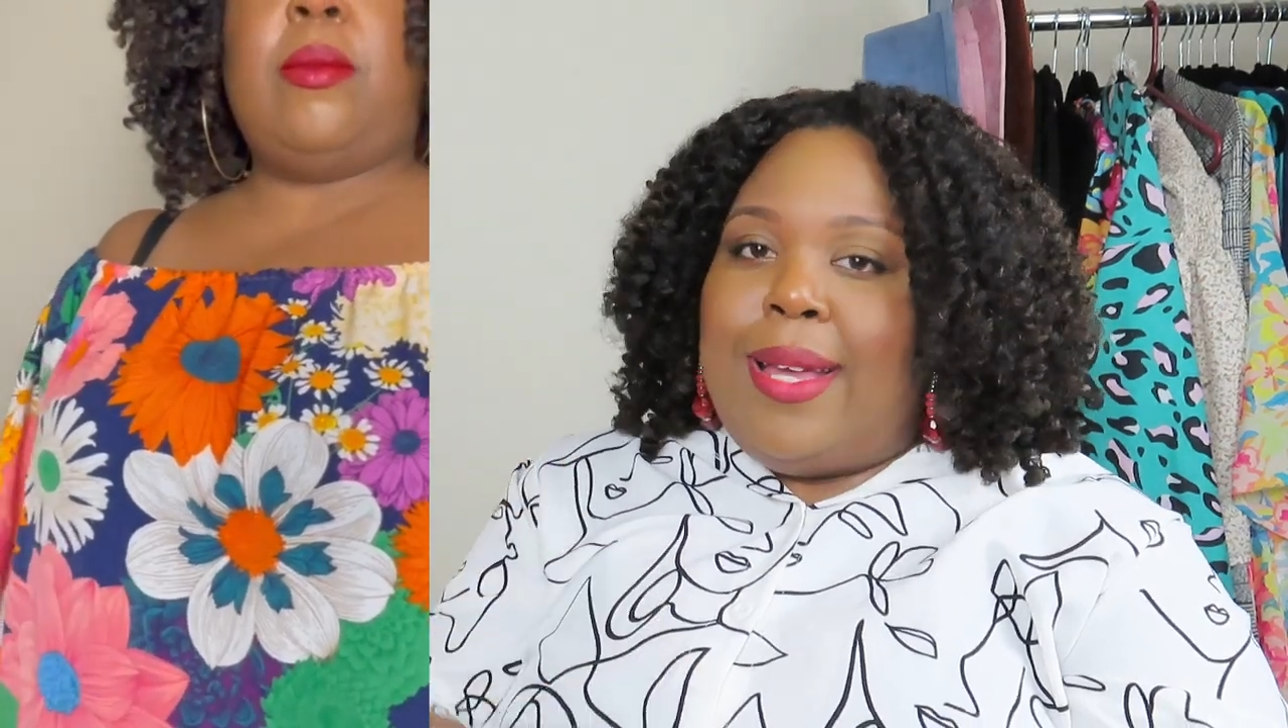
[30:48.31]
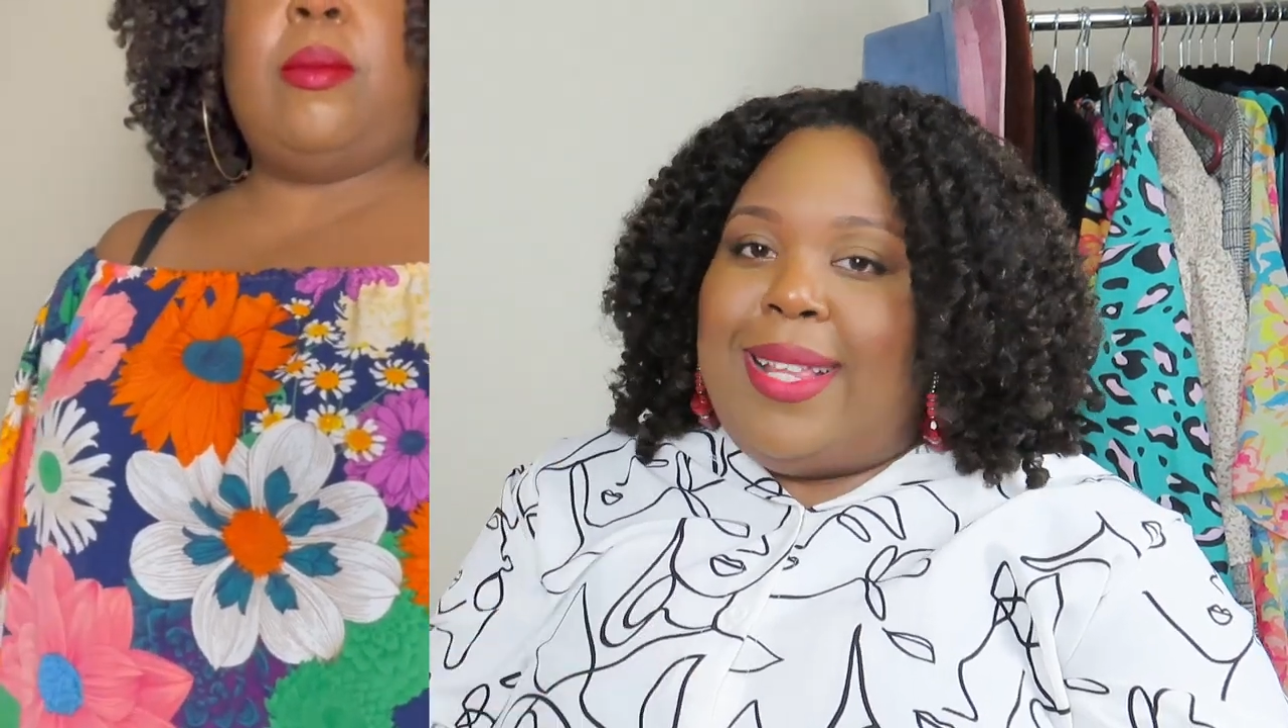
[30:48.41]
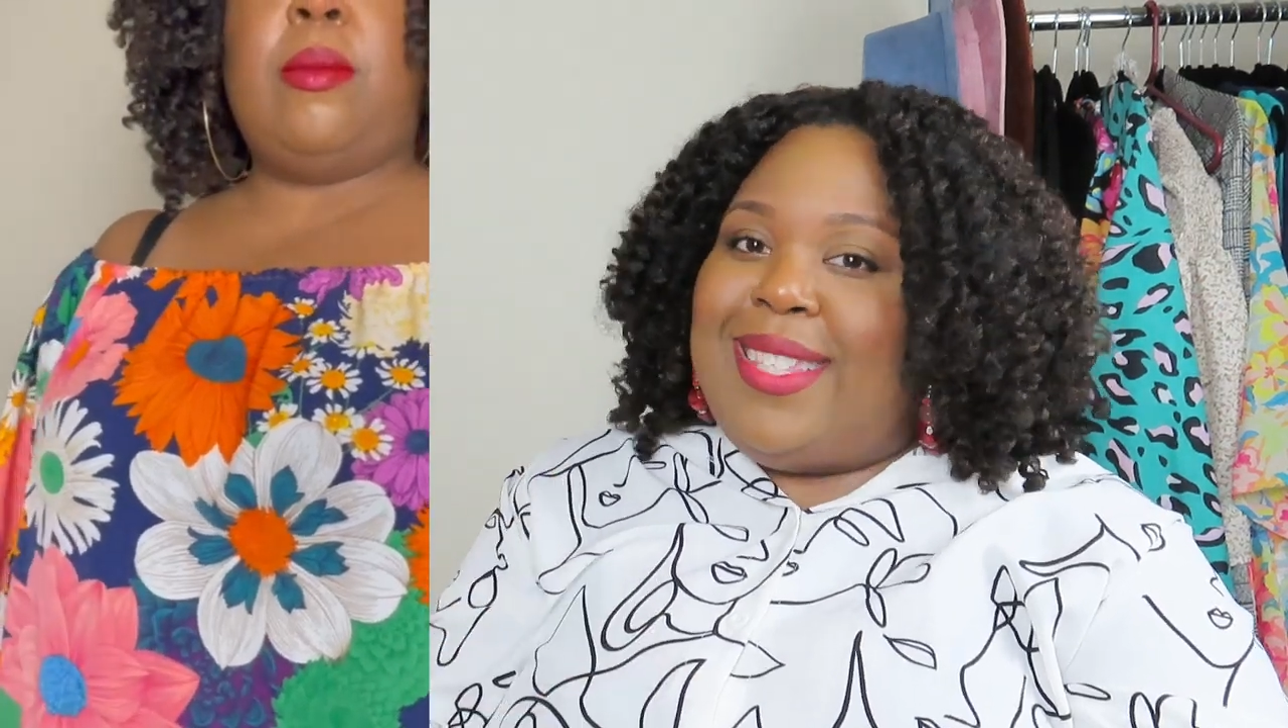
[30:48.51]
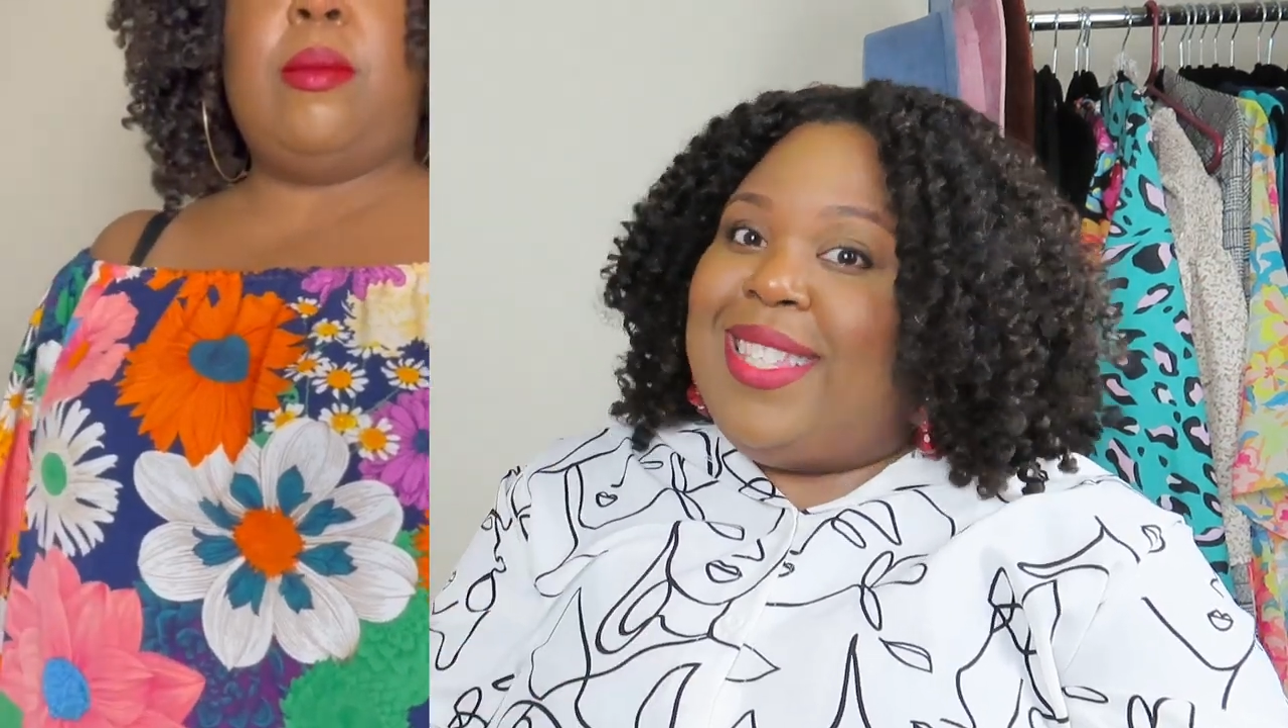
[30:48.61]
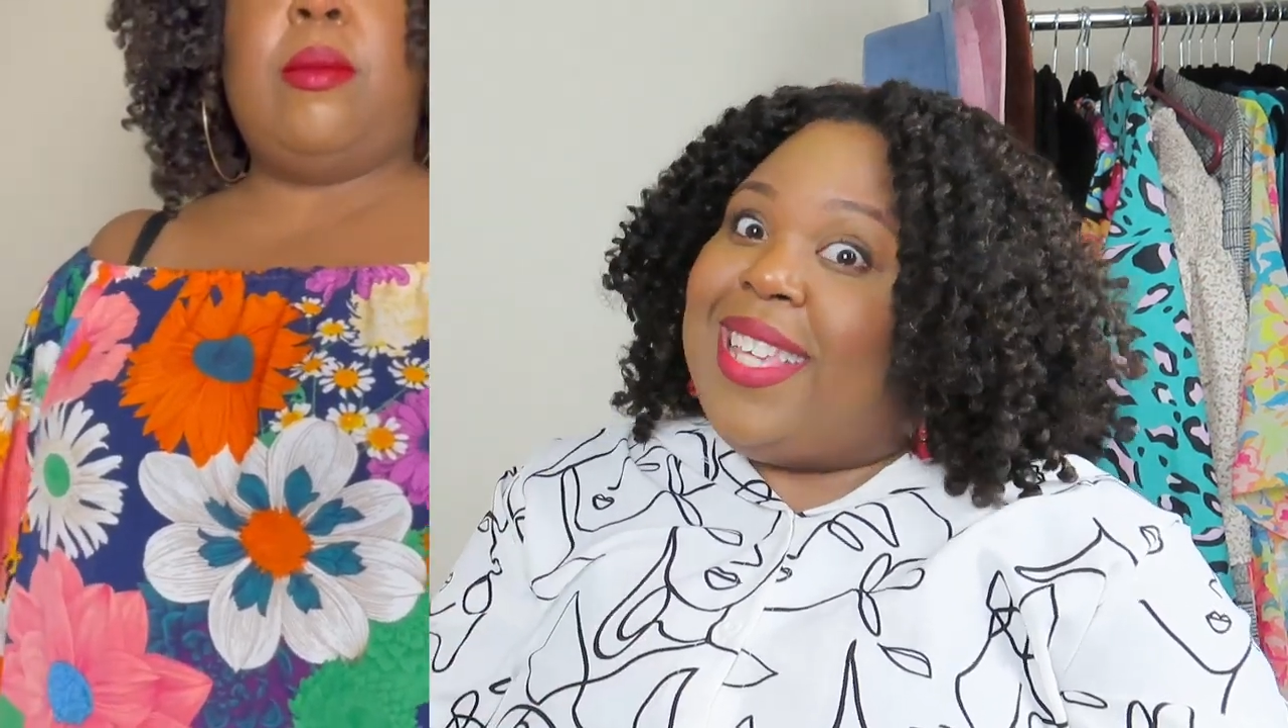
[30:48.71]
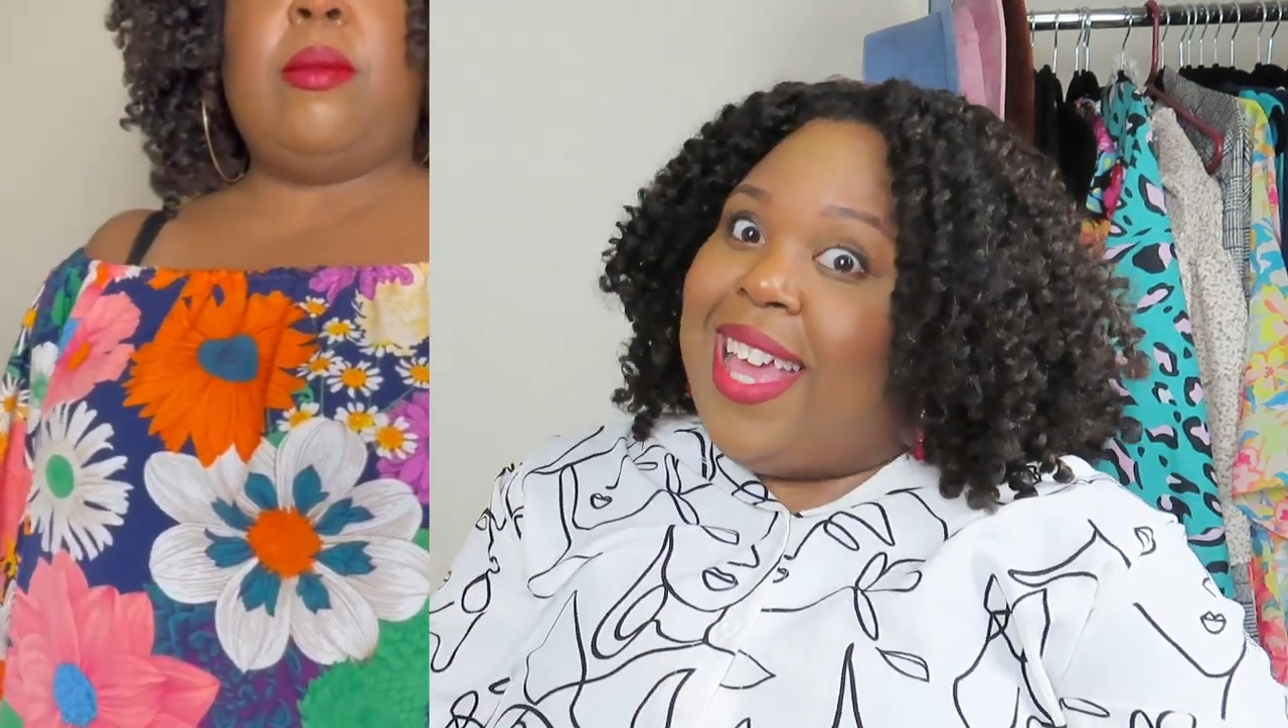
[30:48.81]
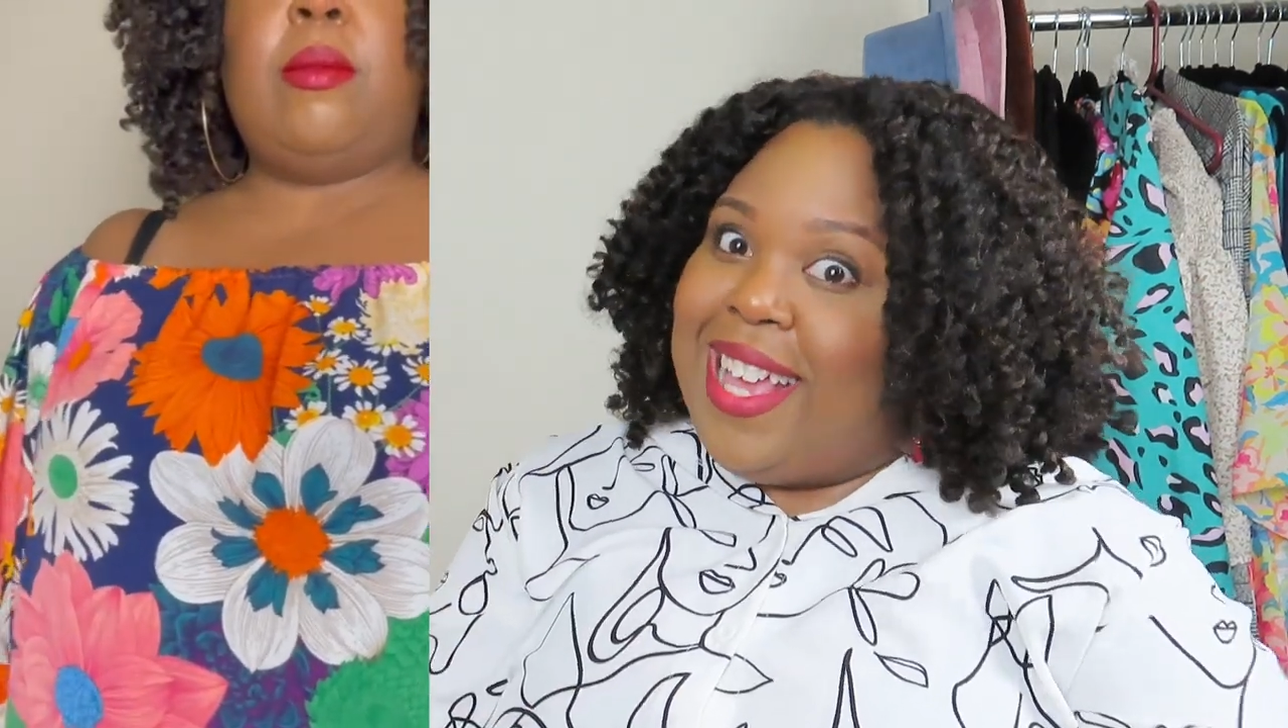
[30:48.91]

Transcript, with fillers: This is